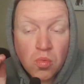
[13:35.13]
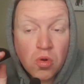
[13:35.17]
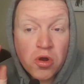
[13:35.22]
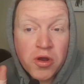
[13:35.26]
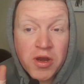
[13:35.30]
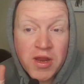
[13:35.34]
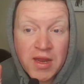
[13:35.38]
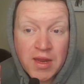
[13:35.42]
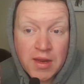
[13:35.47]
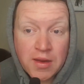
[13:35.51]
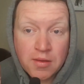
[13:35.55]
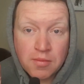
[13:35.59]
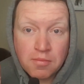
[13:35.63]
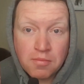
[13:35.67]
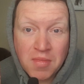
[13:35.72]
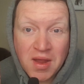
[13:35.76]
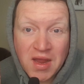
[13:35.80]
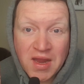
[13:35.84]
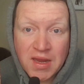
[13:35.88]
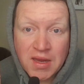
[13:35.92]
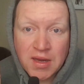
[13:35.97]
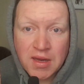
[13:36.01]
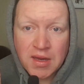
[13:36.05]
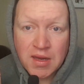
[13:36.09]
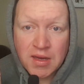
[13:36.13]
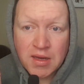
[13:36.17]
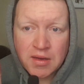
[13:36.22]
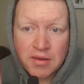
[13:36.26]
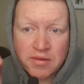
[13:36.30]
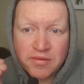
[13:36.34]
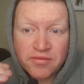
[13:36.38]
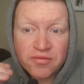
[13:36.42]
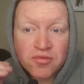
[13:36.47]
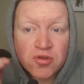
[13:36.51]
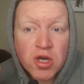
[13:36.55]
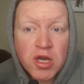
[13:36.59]
money-making
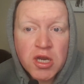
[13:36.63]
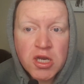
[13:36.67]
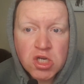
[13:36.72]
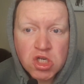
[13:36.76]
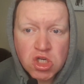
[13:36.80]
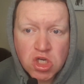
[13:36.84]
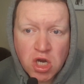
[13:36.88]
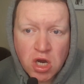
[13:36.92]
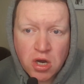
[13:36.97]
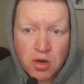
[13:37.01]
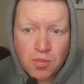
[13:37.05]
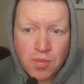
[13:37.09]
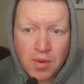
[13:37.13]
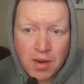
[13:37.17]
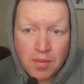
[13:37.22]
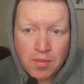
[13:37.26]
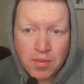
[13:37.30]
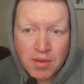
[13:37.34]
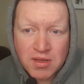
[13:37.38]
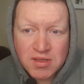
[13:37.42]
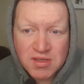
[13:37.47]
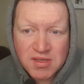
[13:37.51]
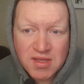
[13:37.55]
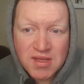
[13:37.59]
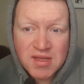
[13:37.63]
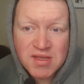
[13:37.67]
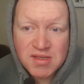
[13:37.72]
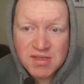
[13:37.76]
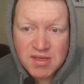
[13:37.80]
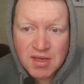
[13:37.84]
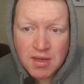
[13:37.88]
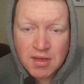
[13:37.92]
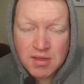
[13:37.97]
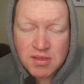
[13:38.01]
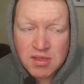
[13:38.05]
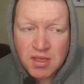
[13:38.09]
freak show, maybe because of the
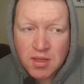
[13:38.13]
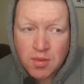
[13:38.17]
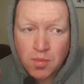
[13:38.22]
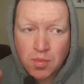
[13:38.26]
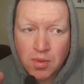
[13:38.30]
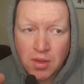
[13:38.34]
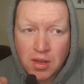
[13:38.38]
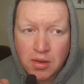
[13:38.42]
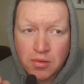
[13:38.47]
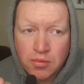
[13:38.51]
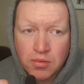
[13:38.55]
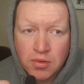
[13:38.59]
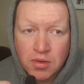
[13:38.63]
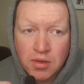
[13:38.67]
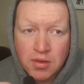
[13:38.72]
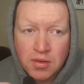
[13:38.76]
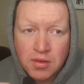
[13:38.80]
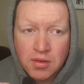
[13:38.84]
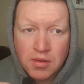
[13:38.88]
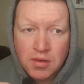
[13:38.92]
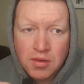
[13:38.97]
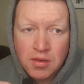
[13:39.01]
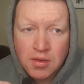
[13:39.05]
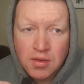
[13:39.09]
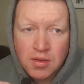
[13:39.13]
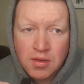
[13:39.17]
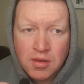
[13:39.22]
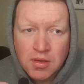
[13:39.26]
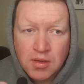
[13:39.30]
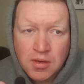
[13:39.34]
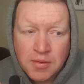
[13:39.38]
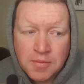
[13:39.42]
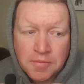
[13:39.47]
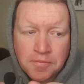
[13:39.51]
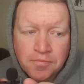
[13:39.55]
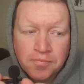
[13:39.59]
size of the
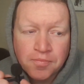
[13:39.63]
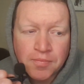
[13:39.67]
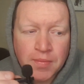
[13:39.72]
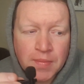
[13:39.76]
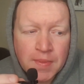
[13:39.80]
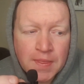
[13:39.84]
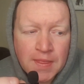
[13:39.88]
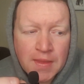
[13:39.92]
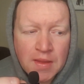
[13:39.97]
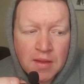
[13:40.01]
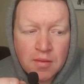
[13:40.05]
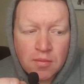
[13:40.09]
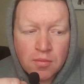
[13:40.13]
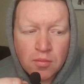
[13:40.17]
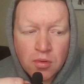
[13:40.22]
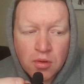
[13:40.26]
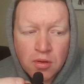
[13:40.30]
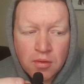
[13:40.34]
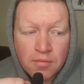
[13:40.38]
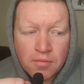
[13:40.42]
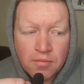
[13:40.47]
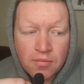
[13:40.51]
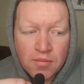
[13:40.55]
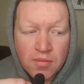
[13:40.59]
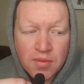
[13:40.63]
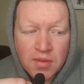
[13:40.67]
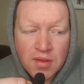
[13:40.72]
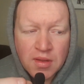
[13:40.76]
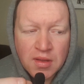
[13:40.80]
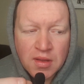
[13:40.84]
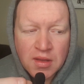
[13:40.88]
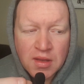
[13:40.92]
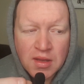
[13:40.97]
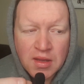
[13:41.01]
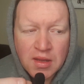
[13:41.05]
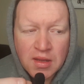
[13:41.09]
bloke. But
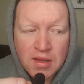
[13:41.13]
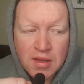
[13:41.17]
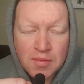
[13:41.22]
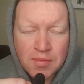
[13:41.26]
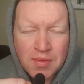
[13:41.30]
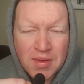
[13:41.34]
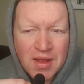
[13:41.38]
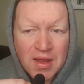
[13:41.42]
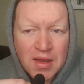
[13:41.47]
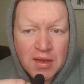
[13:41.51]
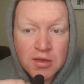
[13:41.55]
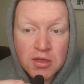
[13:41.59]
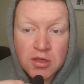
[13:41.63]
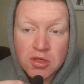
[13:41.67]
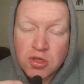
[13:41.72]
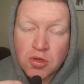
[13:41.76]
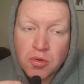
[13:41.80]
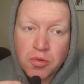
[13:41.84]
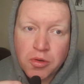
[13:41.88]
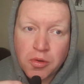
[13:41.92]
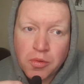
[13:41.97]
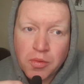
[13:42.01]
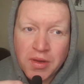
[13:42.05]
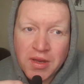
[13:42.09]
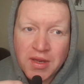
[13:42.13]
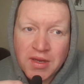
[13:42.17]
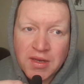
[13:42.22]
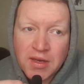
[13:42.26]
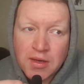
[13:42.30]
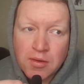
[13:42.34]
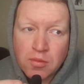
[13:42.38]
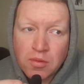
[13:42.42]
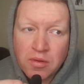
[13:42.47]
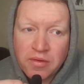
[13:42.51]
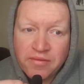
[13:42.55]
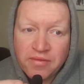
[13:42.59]
it'd be like WWE
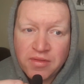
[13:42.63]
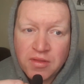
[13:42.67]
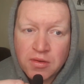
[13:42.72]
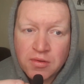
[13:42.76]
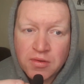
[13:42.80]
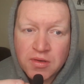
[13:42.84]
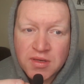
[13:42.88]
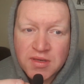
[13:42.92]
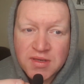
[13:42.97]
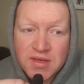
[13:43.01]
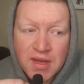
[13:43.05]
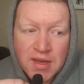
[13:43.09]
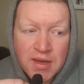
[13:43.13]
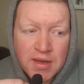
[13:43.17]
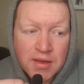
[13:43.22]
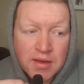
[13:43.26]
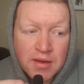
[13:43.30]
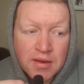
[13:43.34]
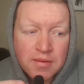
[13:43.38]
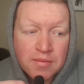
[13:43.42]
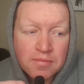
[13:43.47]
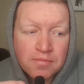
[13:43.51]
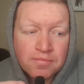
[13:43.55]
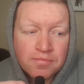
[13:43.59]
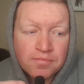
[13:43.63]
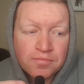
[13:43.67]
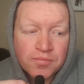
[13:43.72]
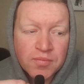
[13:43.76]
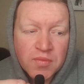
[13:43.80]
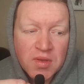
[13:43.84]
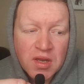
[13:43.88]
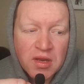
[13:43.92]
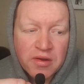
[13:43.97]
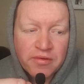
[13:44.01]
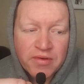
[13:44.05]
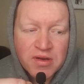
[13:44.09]
did with The Undertaker
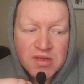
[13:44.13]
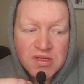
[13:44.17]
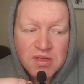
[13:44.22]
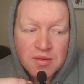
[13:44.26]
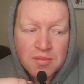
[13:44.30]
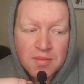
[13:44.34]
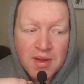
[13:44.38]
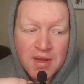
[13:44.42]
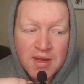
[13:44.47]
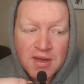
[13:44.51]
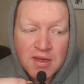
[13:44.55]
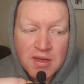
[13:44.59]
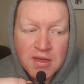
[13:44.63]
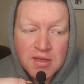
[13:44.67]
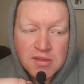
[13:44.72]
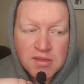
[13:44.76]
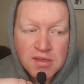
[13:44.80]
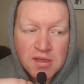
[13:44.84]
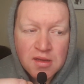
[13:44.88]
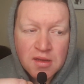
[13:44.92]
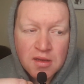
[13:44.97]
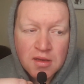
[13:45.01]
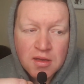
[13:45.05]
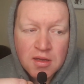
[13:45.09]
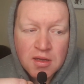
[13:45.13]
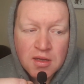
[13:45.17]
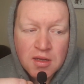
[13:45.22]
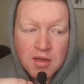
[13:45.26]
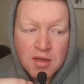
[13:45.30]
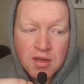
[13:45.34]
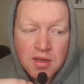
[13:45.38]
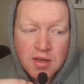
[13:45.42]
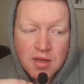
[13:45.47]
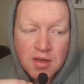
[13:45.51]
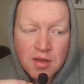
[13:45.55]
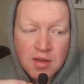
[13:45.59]
at WrestleManias.
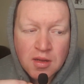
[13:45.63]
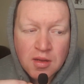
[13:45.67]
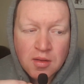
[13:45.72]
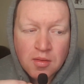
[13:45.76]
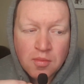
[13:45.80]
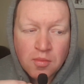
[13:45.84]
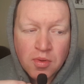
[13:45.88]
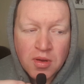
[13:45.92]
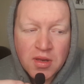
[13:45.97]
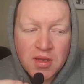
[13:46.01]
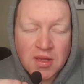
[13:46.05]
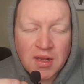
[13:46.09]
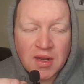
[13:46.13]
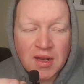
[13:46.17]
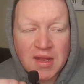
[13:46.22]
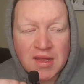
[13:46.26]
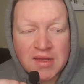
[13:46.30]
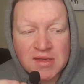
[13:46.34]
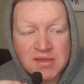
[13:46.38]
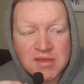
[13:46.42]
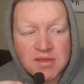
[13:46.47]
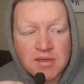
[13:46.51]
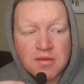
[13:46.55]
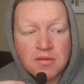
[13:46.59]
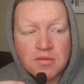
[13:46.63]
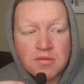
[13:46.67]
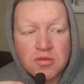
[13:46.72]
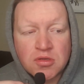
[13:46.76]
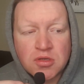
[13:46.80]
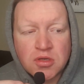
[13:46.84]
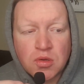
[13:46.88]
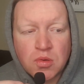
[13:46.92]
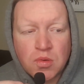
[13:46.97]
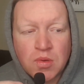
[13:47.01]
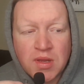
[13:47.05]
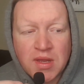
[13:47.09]
But in the last
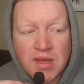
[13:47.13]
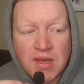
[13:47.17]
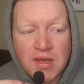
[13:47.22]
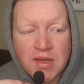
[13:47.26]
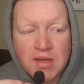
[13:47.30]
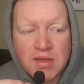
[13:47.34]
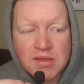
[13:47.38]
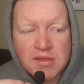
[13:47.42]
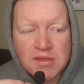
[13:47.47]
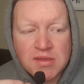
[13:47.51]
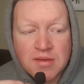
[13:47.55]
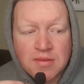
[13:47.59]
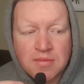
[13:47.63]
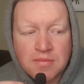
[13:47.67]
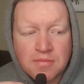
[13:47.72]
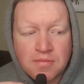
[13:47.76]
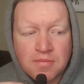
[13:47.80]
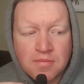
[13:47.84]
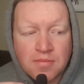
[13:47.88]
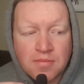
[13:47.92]
2 years,